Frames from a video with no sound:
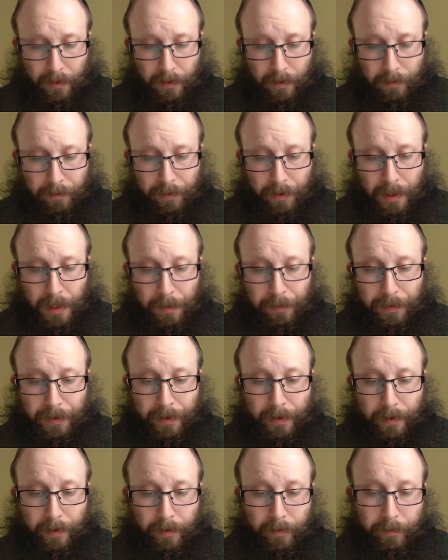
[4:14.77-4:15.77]

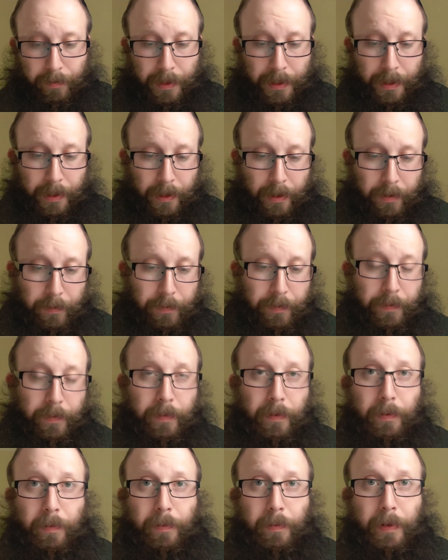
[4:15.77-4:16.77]
perhaps by
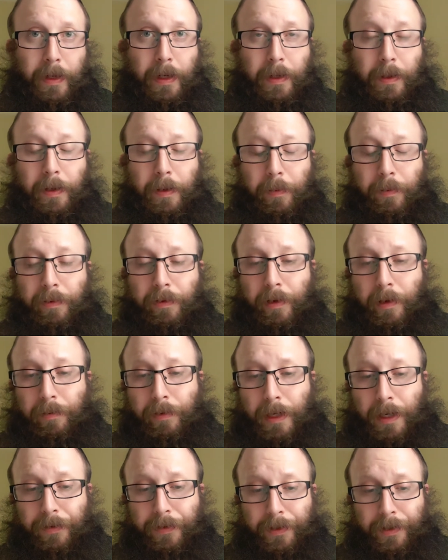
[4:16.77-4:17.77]

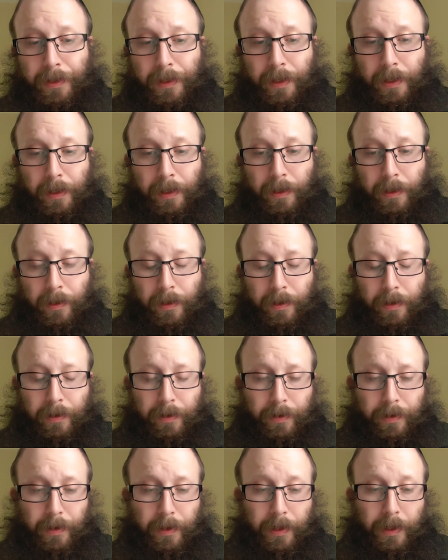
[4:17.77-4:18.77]
prophecy
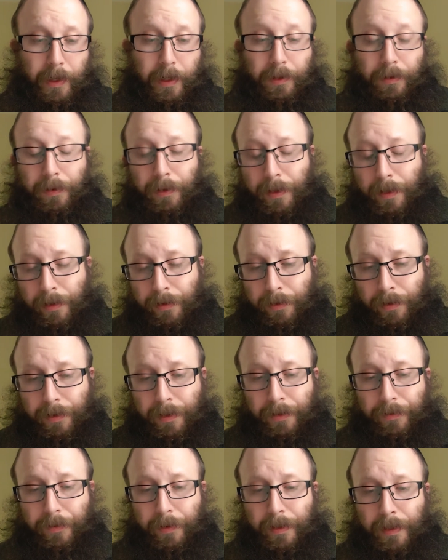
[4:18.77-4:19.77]
he knew that
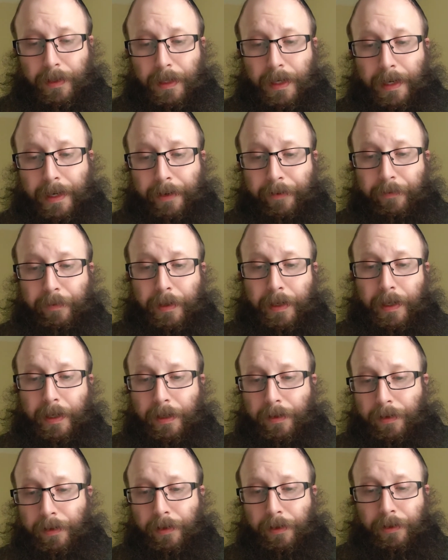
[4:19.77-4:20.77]
Joseph was alive, but he
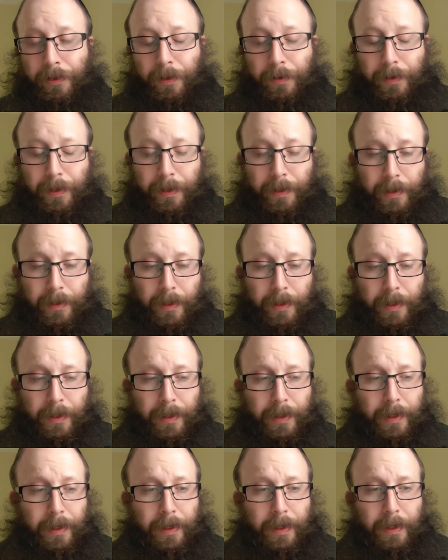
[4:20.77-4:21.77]
couldn't show it.
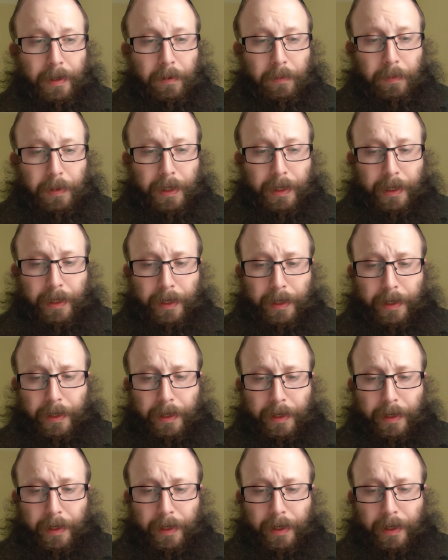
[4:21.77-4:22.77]
But
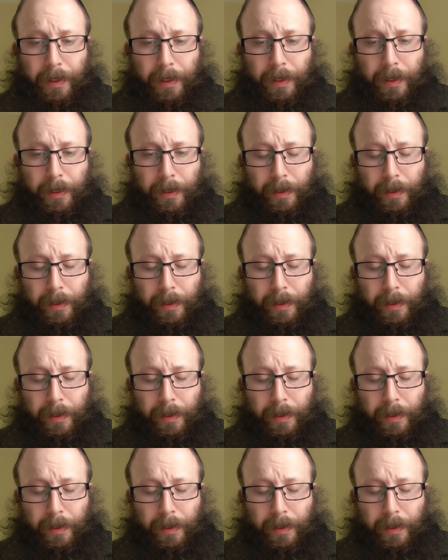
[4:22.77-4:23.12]
he